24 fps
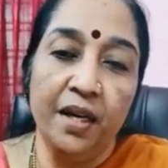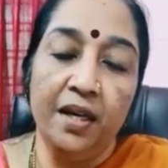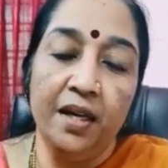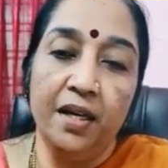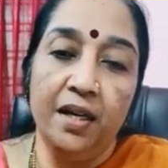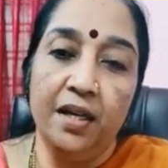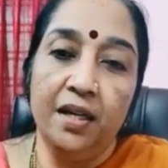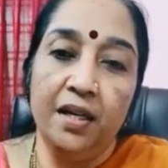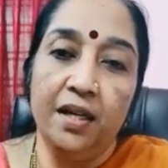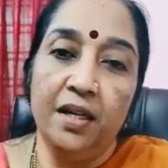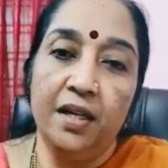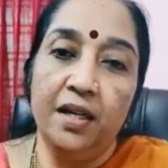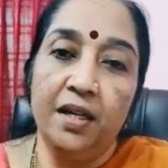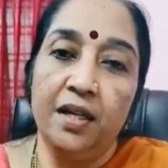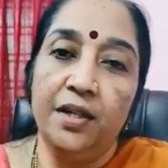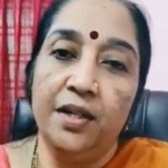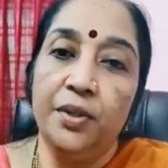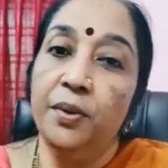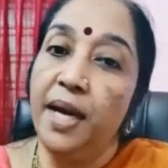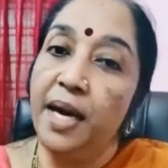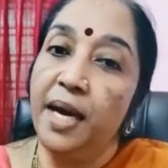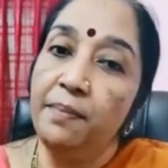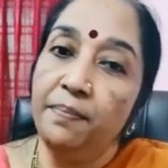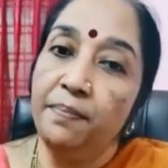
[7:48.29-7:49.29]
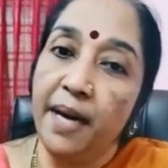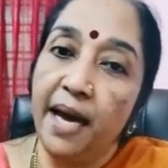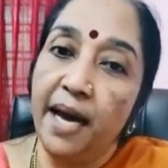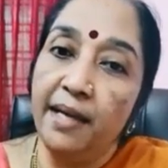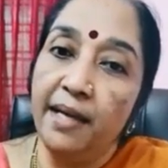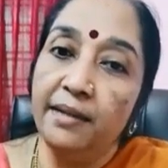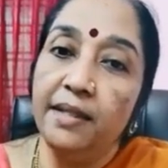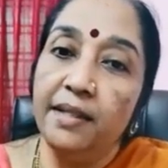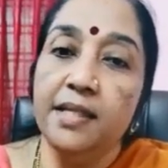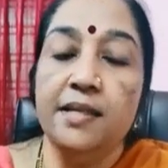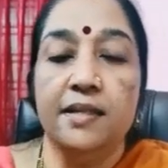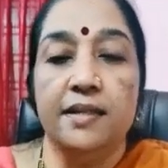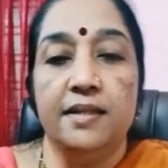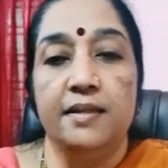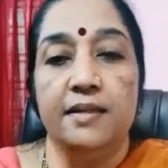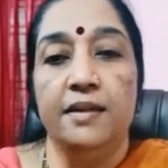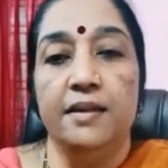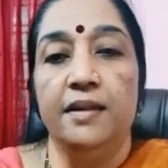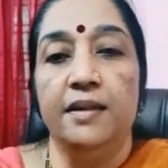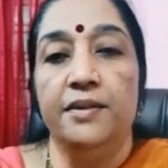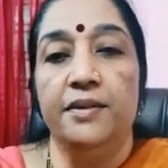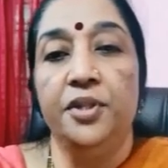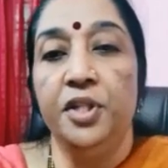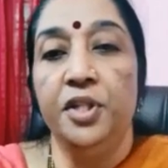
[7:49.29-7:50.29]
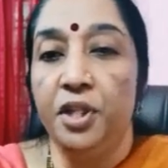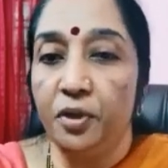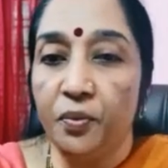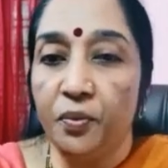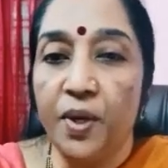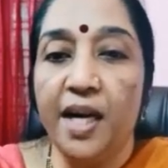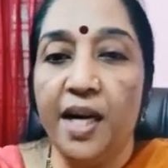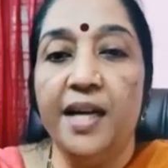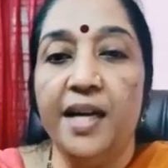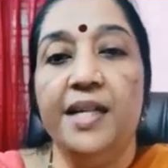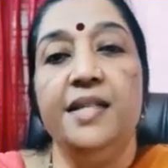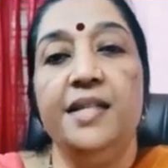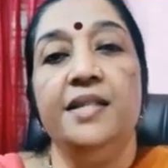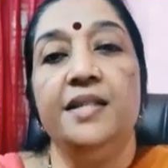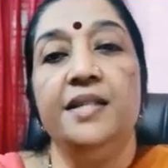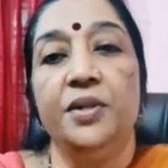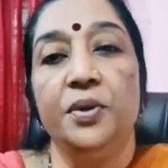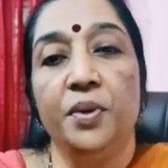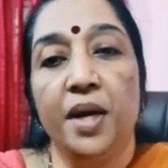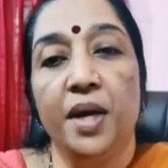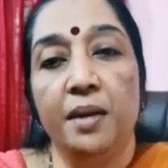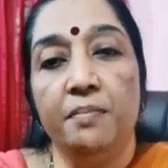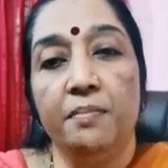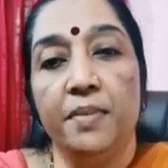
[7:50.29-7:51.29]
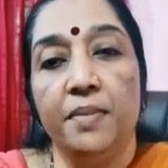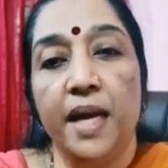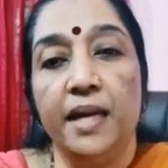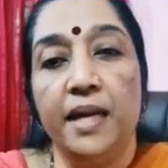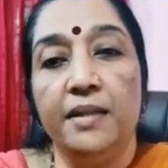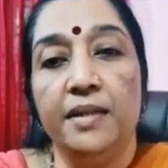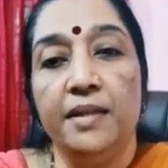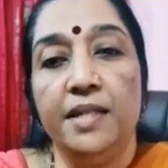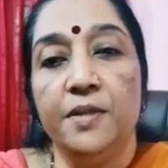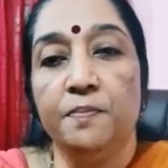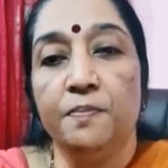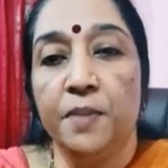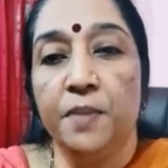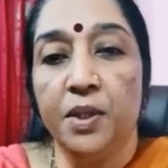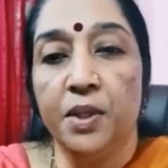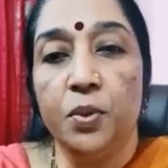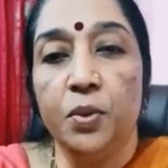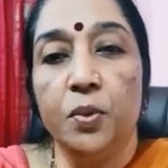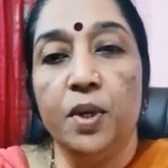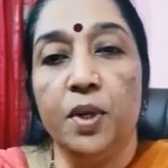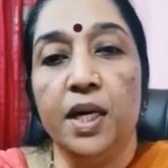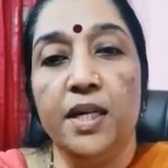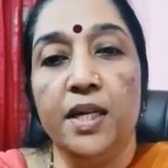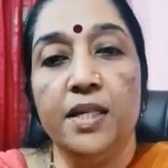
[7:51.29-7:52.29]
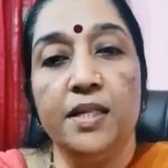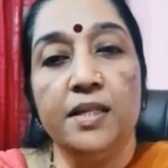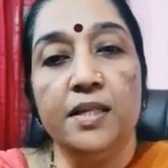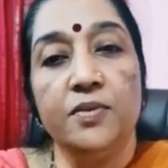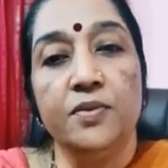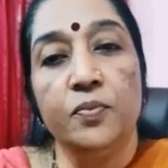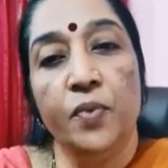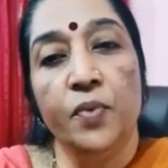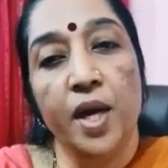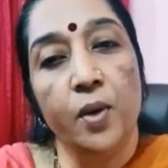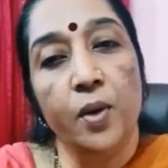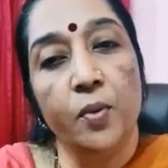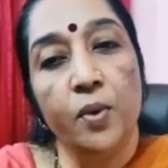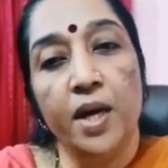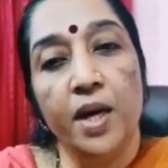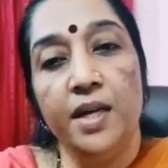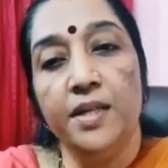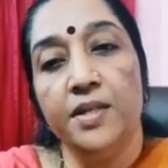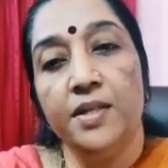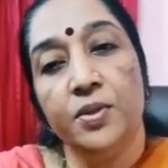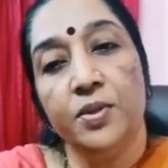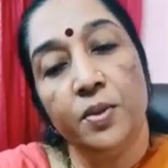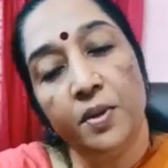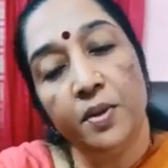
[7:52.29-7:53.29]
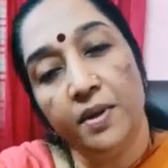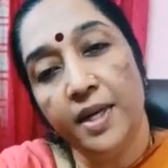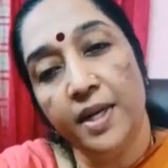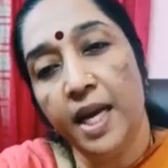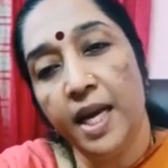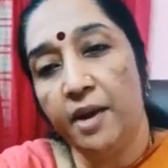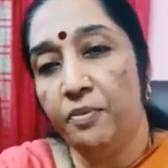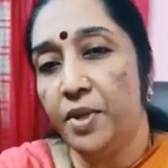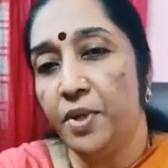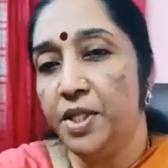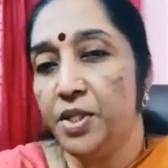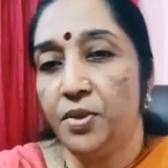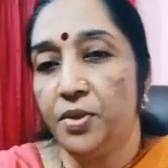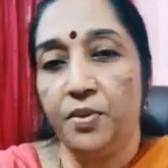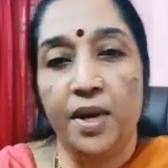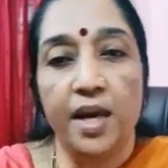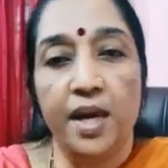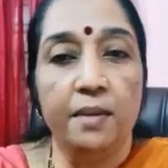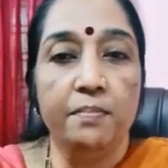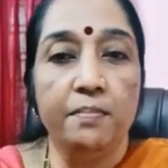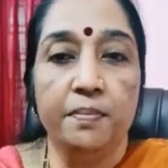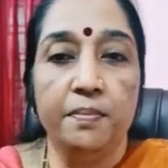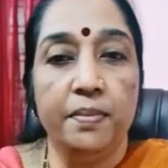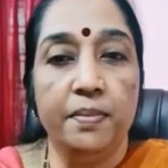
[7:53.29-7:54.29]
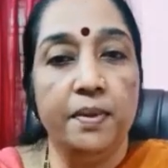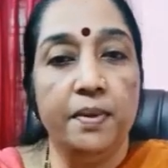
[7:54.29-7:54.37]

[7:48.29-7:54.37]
Uh, you can plan this uh, year wise you can plan this month wise week wise or day wise you can